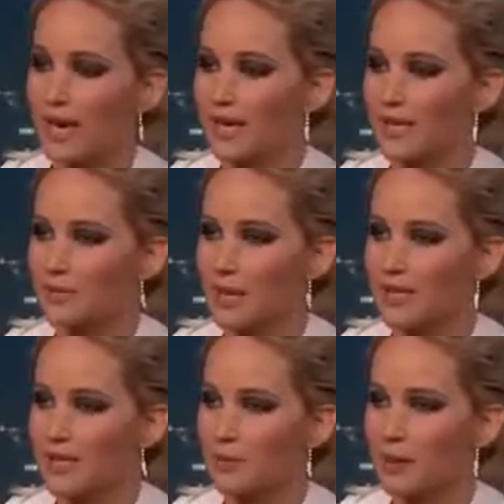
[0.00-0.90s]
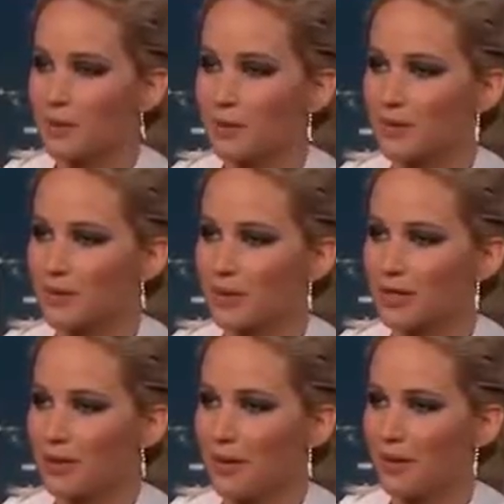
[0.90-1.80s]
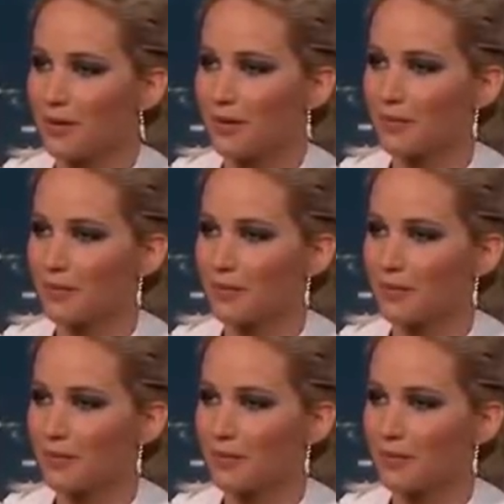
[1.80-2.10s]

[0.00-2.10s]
can I get to my deeply personal question card?